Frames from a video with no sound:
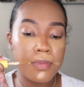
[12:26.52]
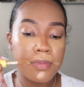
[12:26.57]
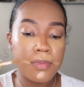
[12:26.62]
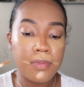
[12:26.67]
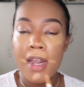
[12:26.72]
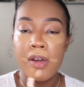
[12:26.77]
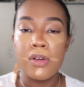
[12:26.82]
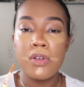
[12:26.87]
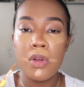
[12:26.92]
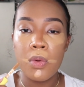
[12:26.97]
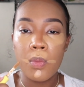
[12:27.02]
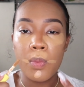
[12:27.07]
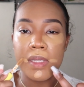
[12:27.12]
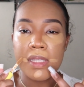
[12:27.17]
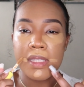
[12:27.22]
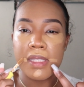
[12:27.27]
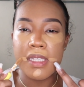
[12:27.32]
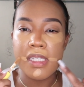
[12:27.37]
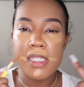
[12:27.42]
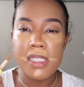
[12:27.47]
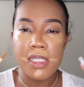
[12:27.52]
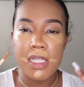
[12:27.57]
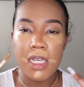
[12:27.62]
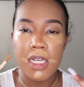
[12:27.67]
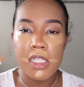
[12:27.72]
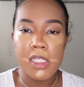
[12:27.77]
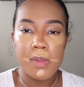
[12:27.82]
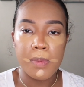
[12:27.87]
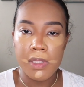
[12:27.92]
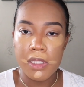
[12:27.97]
I don't know what this
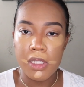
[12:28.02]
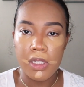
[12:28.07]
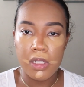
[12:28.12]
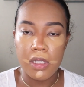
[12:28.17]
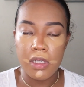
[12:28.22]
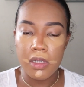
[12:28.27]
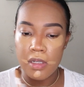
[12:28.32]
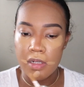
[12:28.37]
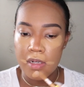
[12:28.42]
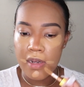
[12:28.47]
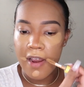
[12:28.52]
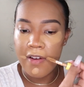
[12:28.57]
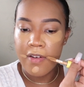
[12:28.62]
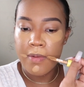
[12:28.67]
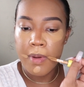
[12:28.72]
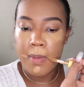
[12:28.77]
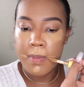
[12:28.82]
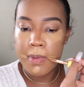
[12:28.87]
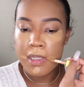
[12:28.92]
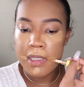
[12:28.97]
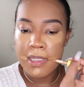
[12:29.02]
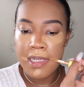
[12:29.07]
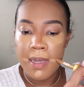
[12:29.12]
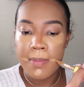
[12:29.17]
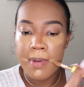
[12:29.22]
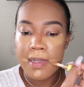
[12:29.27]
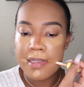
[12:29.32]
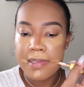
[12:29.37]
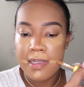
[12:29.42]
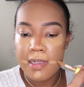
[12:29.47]
does, but it looked good. I remember a time
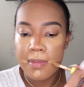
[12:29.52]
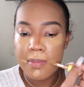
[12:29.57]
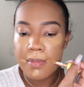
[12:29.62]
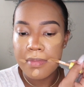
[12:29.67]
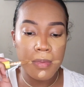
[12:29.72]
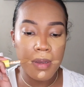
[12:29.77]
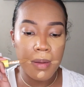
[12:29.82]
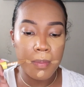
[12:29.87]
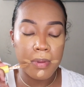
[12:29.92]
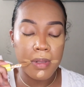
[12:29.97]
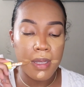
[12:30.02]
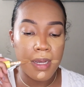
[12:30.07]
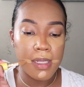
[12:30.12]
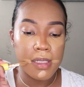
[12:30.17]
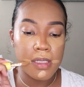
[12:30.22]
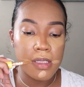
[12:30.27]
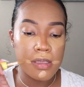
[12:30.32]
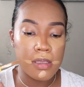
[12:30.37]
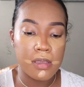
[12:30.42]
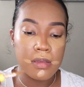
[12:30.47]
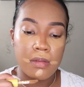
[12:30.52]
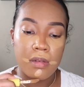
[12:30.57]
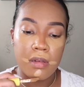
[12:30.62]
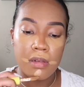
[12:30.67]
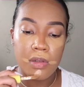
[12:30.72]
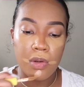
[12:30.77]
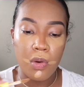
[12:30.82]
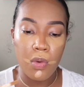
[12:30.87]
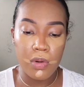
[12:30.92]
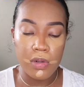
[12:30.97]
I didn't apply this on
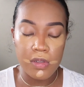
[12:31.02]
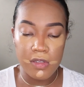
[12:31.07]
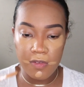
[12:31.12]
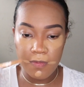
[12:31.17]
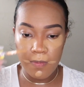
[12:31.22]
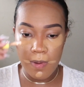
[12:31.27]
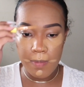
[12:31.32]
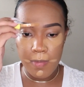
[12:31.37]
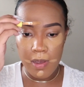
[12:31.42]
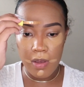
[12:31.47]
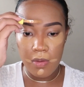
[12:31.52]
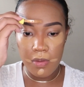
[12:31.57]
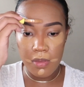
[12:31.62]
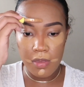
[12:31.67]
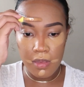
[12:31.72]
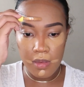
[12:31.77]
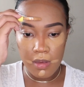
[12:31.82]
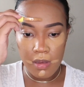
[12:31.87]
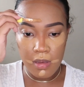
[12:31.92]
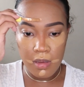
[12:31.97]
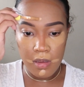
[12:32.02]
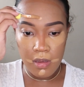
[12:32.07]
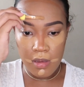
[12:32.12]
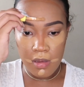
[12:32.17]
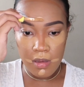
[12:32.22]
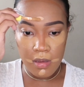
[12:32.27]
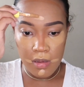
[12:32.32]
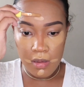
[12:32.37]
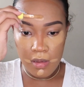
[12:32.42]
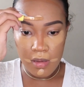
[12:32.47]
the corners of my mouth.
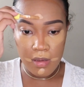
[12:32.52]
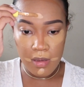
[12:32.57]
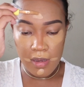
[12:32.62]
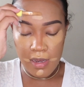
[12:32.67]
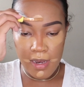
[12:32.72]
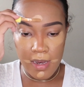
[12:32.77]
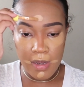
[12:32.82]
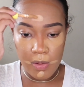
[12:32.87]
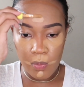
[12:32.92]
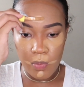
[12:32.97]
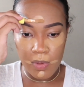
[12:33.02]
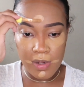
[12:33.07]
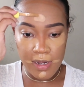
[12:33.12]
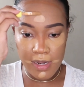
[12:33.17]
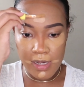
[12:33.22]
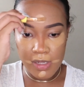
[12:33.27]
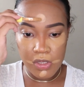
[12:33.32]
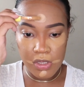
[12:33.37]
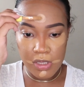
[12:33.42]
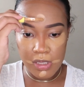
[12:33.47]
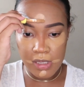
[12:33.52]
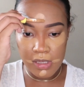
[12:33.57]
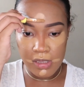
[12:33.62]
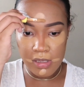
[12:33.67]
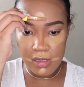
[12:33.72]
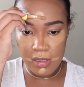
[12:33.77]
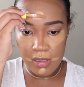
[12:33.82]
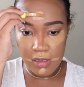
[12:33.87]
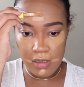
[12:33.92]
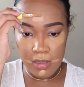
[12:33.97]
And when I actually
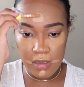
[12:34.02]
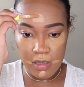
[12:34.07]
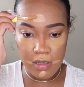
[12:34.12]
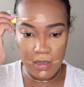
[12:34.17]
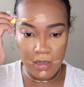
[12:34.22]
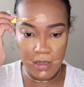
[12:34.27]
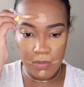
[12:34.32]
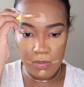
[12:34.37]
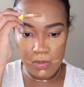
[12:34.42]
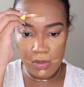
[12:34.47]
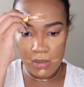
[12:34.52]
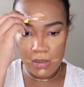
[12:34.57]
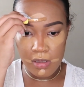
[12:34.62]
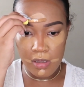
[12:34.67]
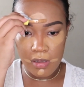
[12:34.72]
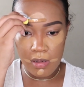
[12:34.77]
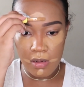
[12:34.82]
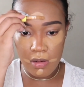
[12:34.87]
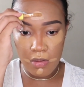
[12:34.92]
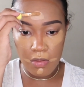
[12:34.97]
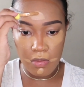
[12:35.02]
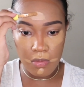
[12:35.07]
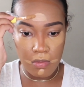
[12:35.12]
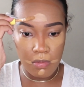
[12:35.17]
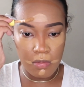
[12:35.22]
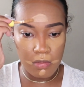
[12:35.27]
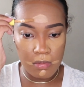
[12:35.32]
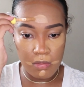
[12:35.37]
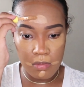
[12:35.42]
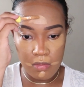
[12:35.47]
did, I was just like,
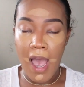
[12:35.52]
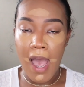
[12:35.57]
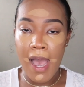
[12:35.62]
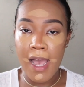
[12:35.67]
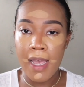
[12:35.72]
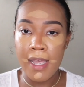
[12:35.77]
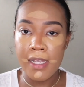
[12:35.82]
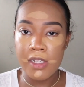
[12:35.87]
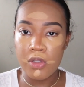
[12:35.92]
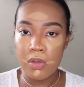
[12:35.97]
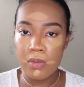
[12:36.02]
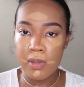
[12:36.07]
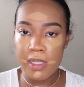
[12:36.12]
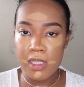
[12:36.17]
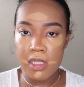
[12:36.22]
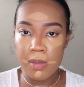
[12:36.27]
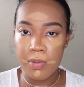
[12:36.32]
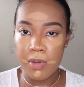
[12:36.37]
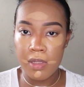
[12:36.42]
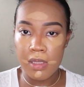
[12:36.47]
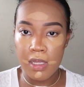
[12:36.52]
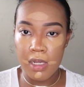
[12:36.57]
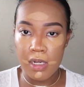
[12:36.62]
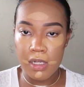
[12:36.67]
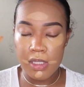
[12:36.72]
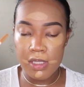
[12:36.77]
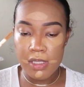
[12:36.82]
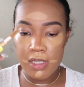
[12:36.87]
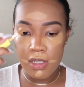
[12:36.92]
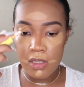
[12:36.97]
oh. I don't like to put a lot of
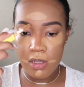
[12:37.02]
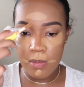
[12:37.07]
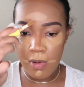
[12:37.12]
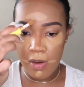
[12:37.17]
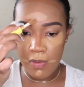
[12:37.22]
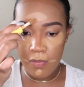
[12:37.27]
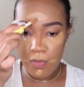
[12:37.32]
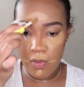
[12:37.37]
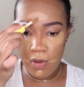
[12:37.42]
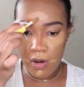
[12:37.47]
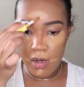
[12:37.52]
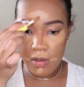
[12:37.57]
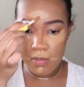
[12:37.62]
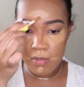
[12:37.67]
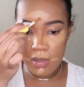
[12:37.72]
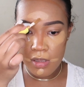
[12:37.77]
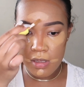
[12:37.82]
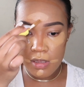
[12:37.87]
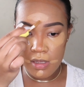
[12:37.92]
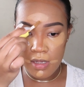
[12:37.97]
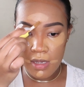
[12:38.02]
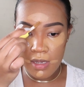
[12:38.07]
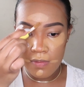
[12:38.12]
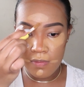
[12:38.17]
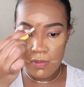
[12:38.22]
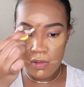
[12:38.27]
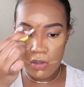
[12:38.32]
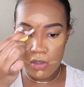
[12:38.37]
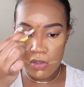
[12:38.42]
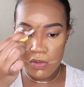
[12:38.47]
concealer on my forehead because I have
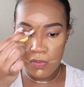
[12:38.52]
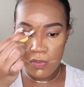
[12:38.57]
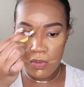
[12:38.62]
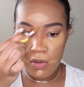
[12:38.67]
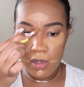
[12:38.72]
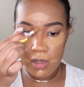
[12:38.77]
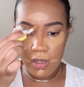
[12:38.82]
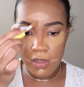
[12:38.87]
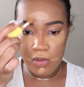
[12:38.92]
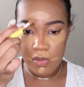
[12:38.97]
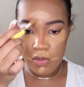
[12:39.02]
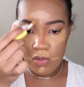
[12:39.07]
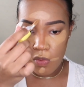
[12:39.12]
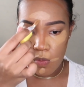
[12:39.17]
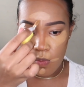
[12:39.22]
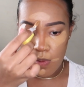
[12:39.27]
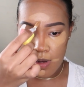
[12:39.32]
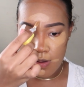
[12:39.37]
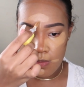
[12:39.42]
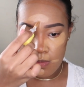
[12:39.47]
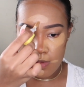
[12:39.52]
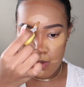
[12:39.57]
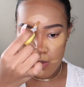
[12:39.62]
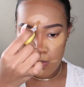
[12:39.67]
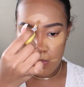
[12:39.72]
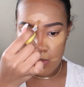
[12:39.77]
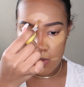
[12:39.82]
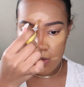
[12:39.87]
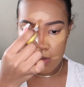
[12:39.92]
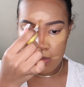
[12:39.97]
a large forehead. So why would I
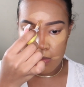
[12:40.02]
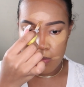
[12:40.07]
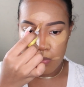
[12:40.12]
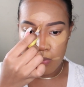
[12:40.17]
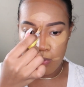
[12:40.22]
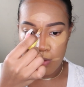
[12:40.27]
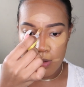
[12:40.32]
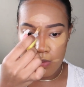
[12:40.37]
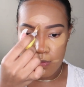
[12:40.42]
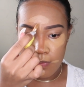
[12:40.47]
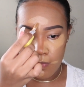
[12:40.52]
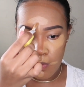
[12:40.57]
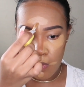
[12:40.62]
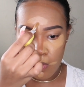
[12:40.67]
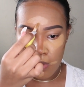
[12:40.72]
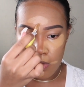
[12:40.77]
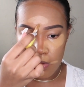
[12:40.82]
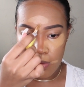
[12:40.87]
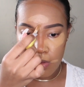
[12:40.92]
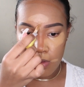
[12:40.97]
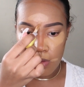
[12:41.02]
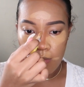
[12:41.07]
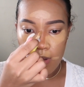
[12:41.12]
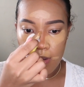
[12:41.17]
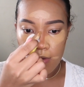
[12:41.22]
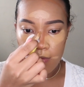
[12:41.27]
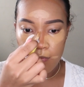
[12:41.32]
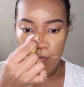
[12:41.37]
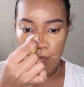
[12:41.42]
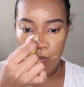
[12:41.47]
want to bring forth
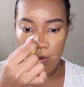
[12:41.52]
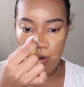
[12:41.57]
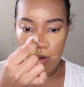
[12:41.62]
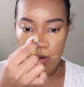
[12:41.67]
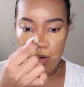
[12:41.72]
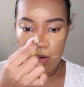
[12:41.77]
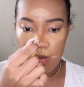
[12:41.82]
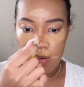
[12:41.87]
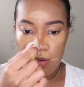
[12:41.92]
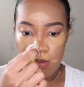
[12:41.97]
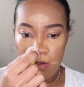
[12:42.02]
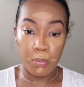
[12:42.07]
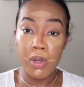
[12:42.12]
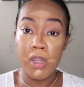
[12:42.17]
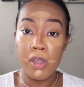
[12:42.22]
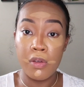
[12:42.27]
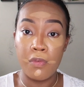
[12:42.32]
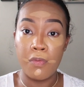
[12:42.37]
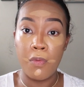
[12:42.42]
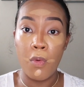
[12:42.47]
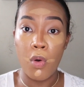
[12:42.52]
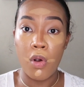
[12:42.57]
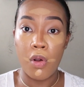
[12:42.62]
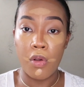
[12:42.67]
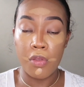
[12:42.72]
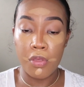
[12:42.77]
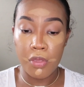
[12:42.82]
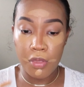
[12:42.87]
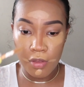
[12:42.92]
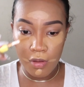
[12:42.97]
my forehead? Bring
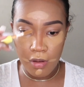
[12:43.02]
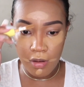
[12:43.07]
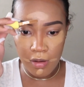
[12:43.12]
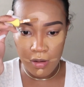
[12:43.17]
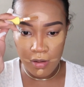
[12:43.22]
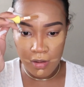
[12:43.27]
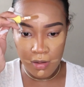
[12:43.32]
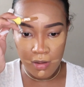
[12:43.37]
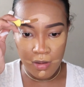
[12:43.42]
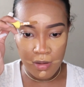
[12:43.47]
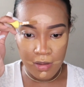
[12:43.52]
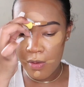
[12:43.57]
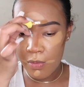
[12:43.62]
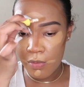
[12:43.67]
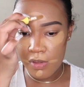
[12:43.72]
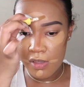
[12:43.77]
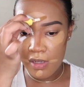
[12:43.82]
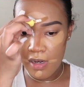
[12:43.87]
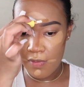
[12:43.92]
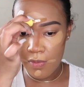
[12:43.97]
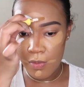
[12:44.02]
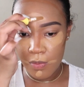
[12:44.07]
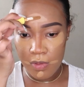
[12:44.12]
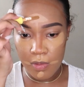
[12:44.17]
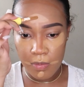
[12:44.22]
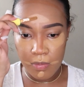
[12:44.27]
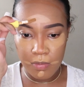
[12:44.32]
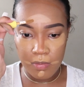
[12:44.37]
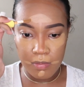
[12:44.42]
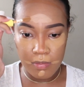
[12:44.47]
forth. Ugh. I would never want
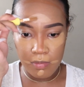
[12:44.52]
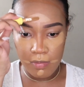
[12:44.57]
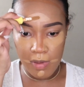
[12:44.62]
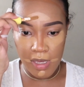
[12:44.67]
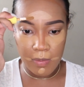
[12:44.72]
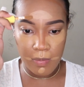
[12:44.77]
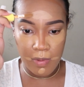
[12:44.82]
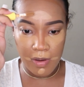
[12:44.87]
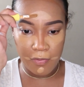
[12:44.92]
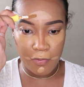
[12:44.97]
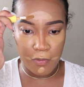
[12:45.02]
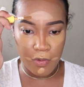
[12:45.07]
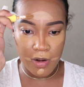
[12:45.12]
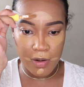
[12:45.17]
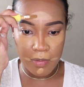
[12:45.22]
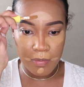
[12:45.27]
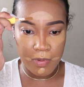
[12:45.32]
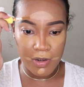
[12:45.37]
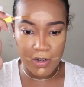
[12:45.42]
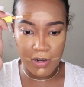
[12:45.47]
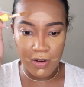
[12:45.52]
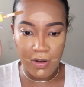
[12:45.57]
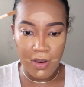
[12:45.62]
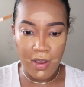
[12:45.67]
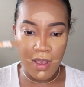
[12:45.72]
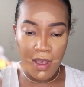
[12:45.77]
to make my forehead bigger.